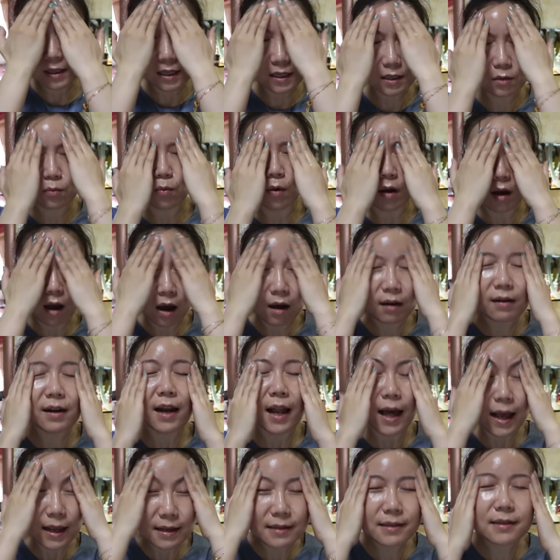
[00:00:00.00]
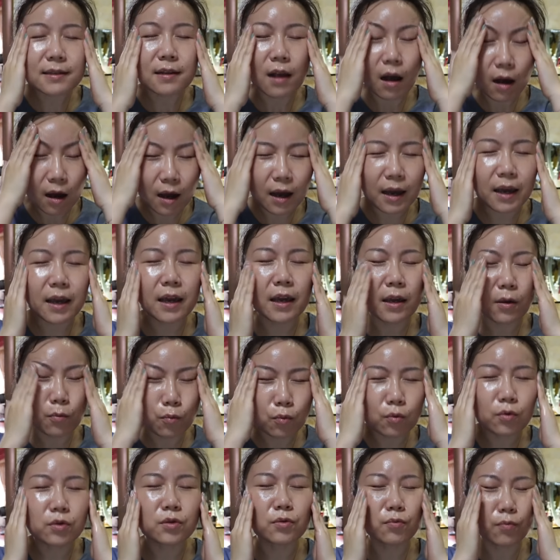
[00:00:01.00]
this one unless I
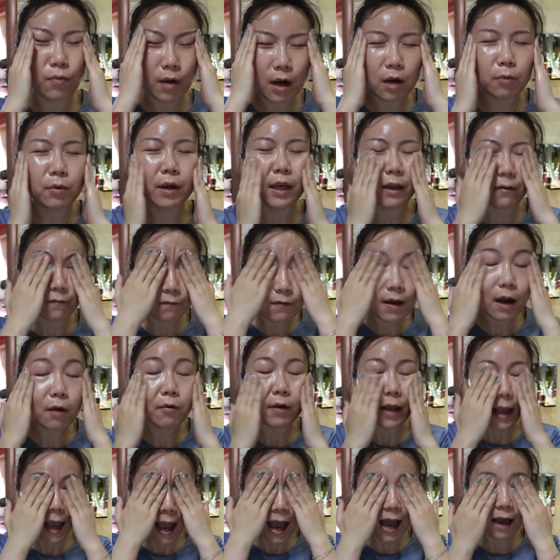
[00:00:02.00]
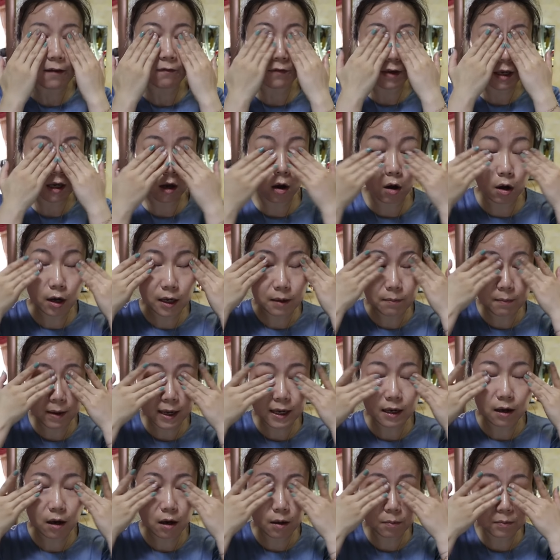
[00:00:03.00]
was wearing very heavy eye
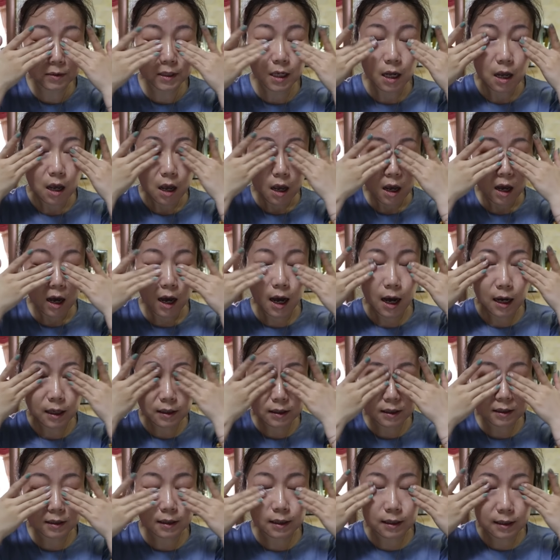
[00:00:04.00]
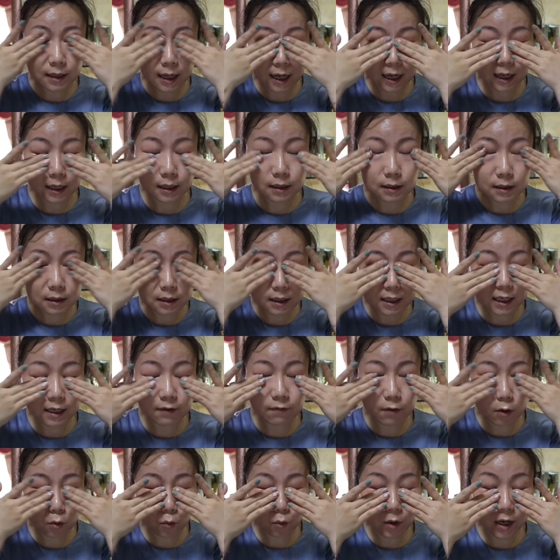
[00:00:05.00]
makeup. Other than that,
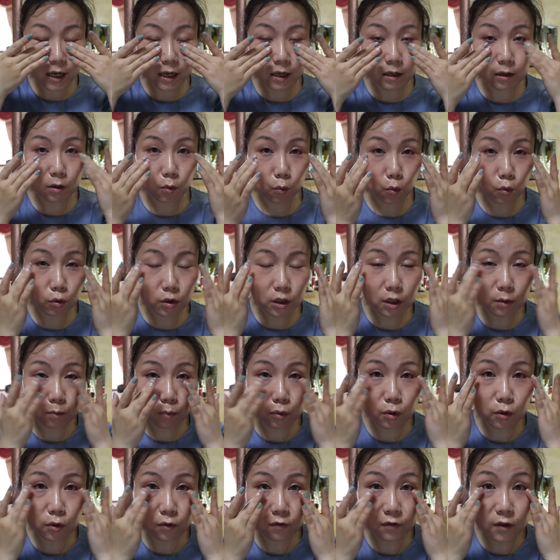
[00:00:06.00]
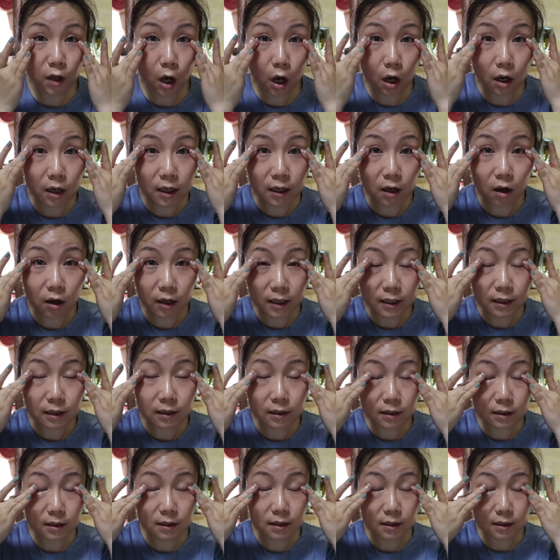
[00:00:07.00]
even with the waterproofed
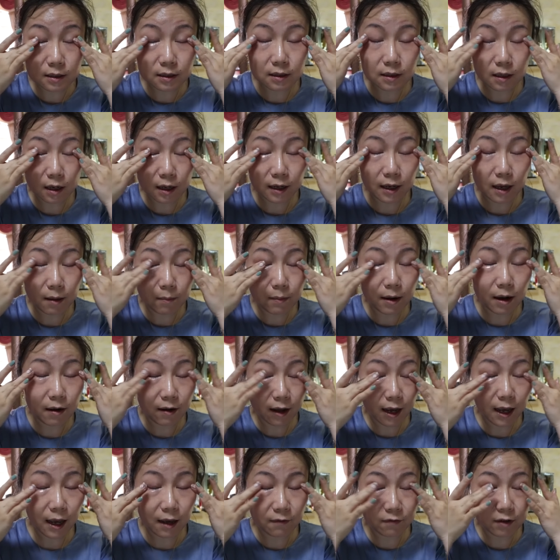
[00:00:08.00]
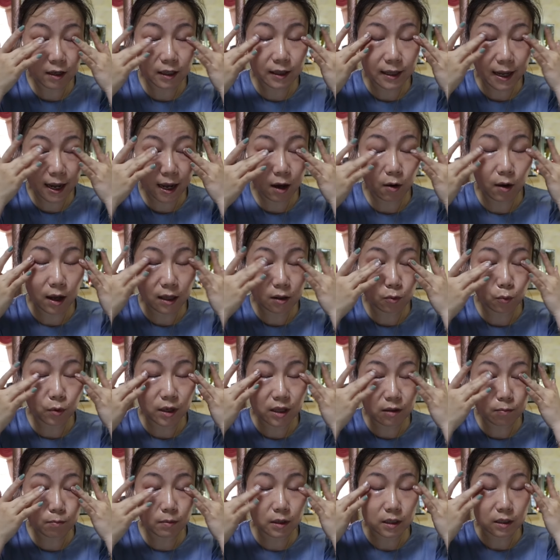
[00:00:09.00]
eyeliners like I'm having now and
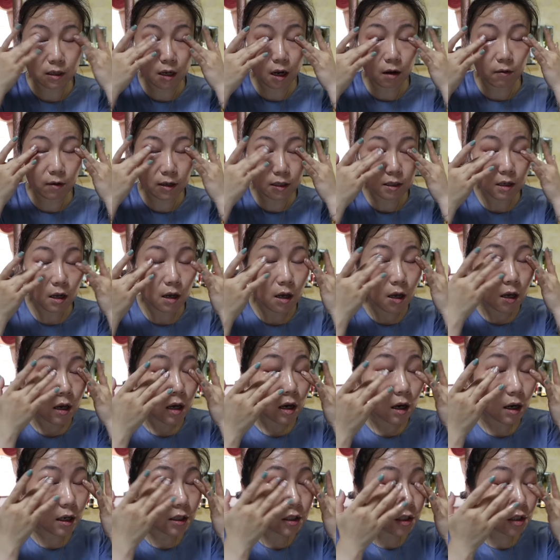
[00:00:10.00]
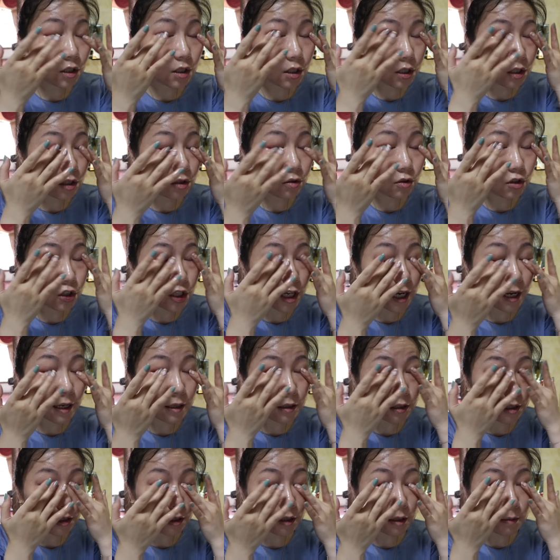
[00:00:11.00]
with mascaras, I just need to
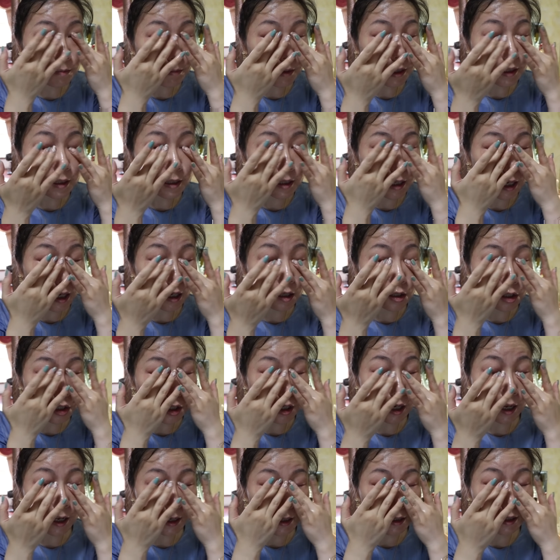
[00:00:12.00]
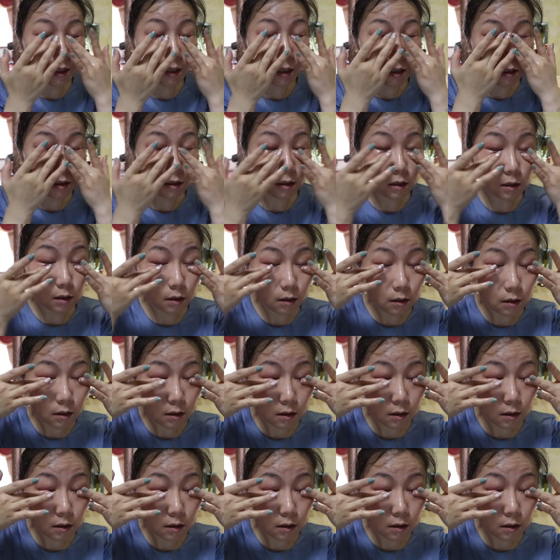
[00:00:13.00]
gently massage like this.